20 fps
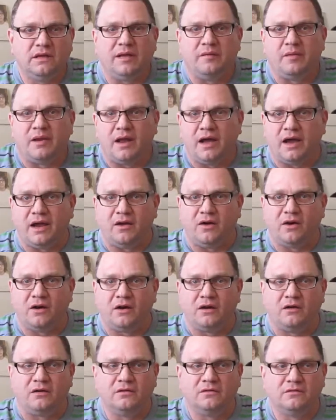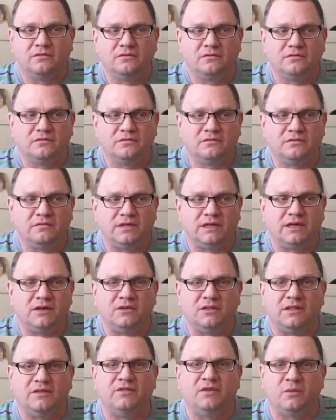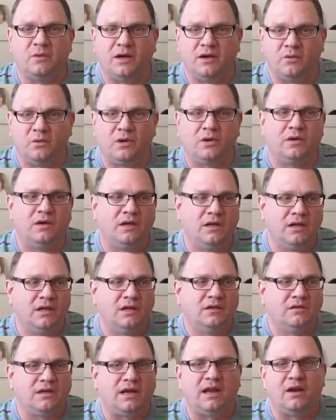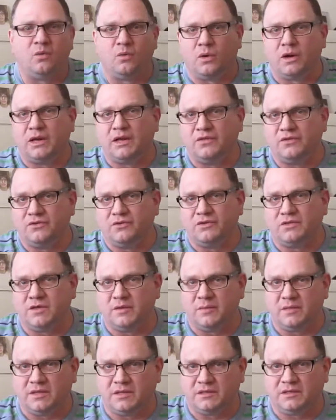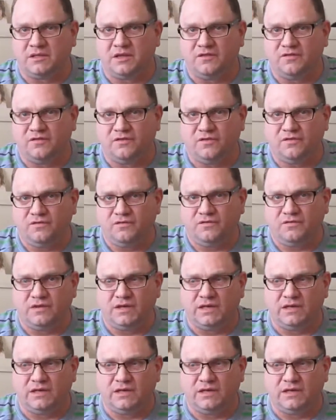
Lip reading: and I are, living well. We're kind of working through some of the stuff,